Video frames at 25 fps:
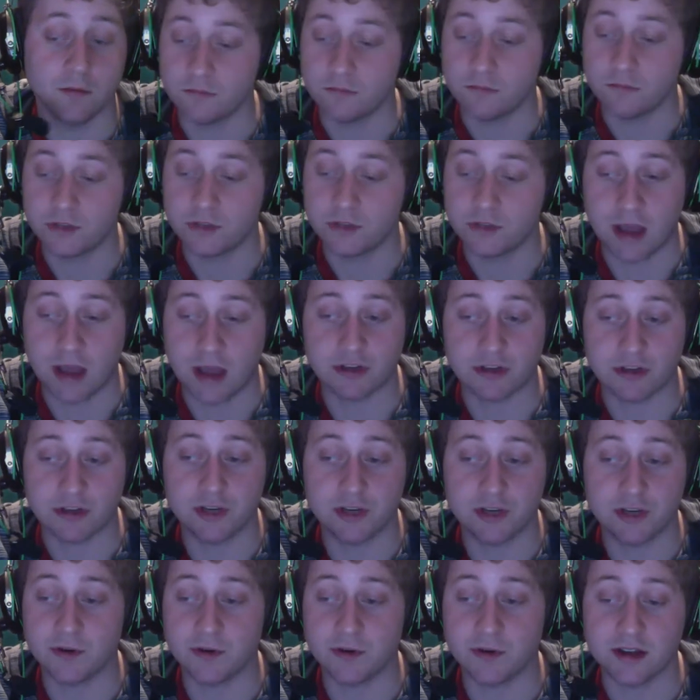This guy was
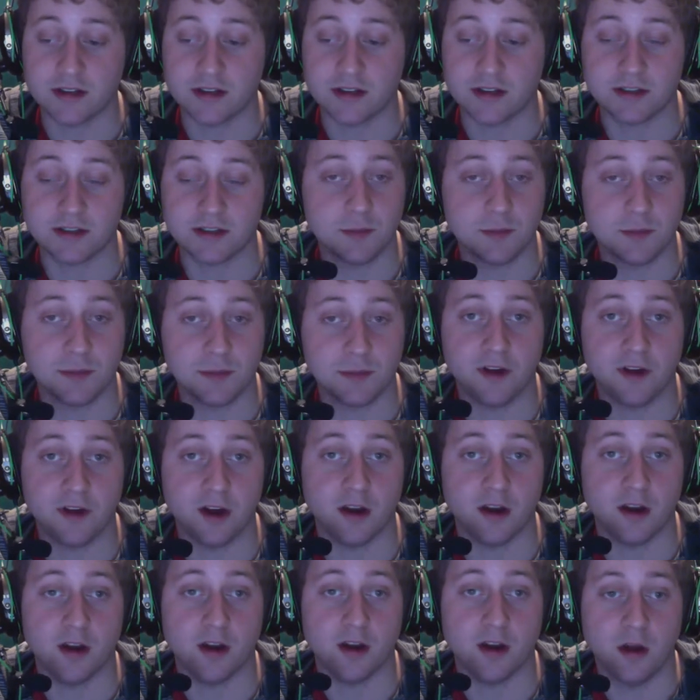super nice, super
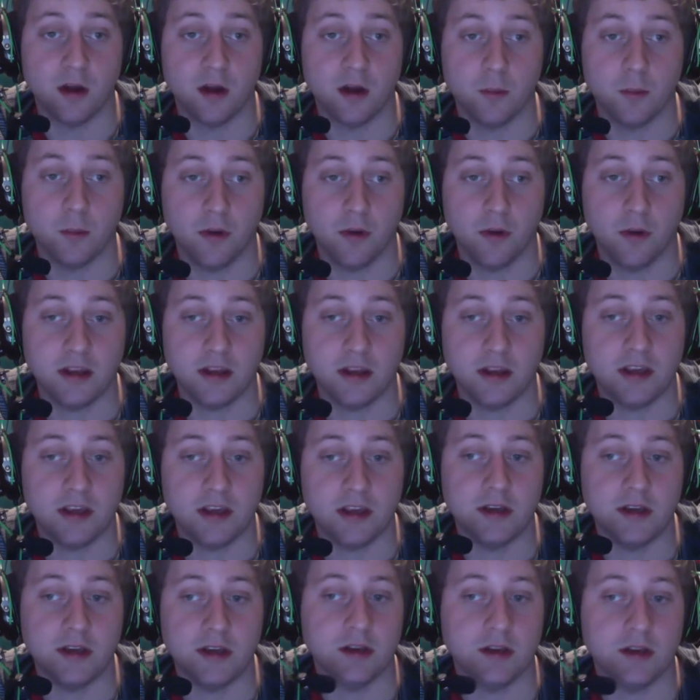fun, but
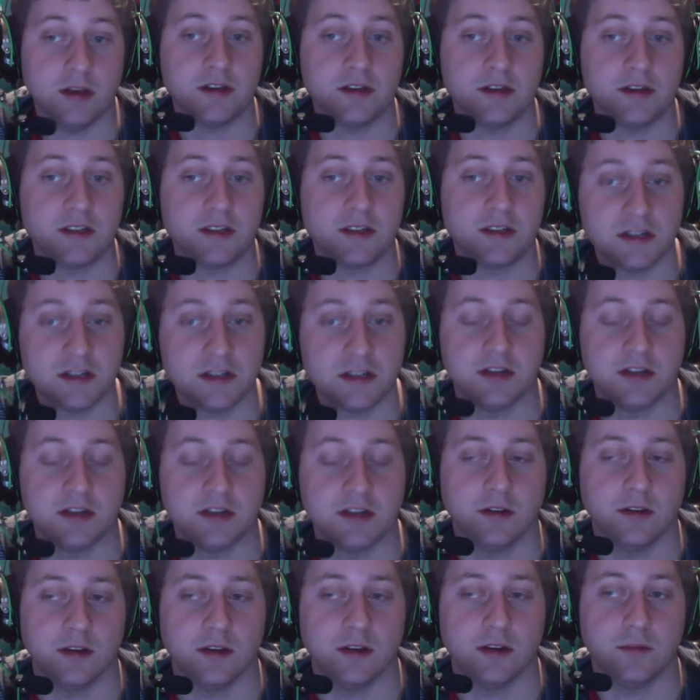he
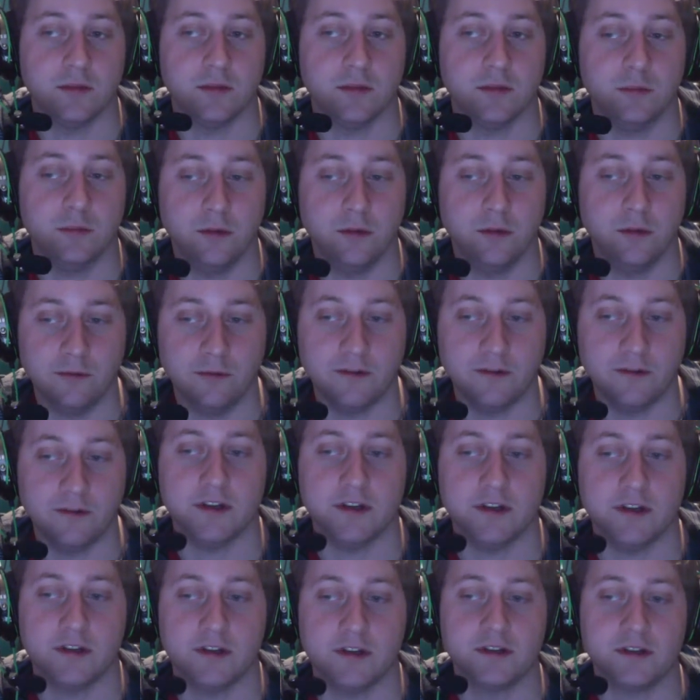consistently moved
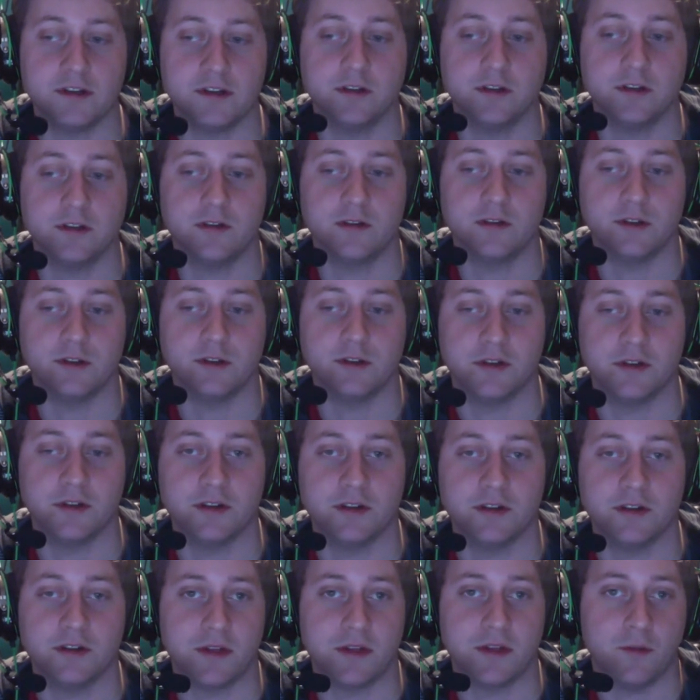his
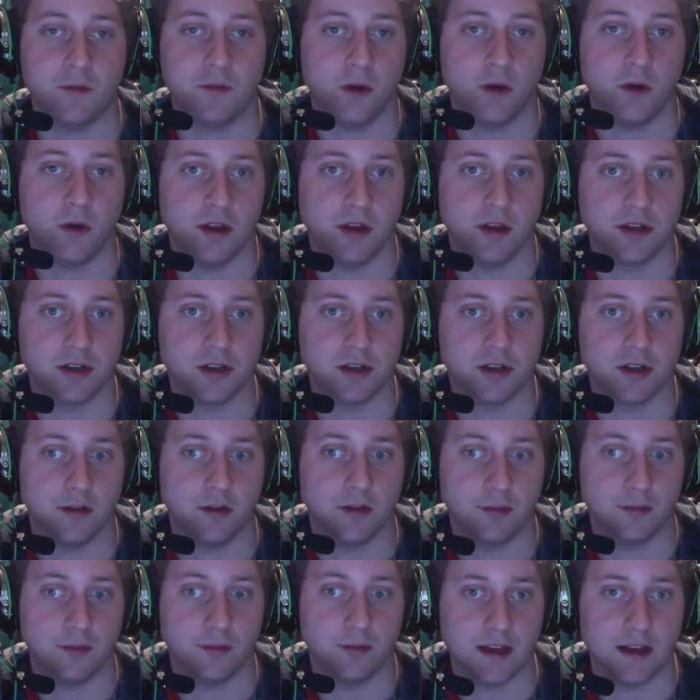units within 1 inch
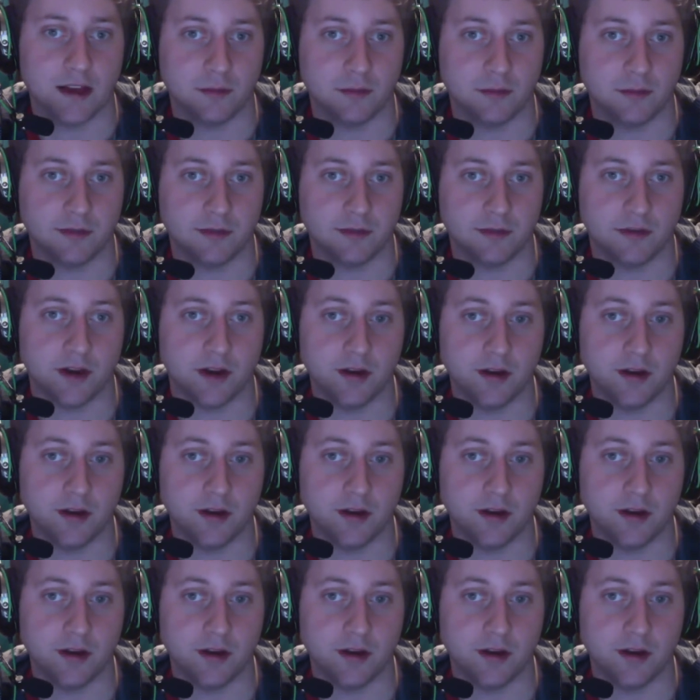of impassable terrain,